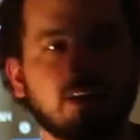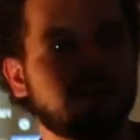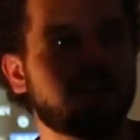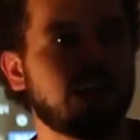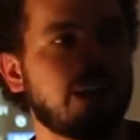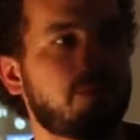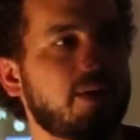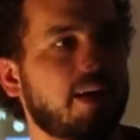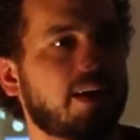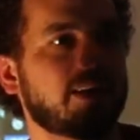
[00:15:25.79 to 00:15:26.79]
essentially
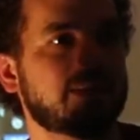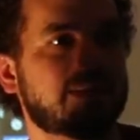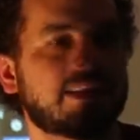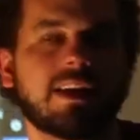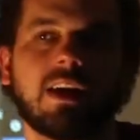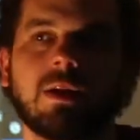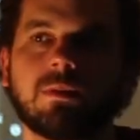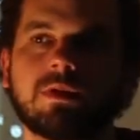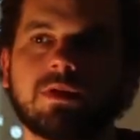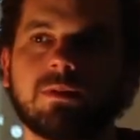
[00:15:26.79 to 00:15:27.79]
APIs set
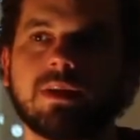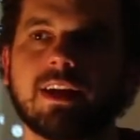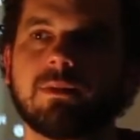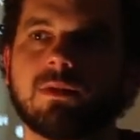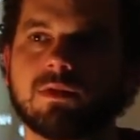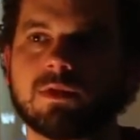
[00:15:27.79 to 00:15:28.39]
up to be able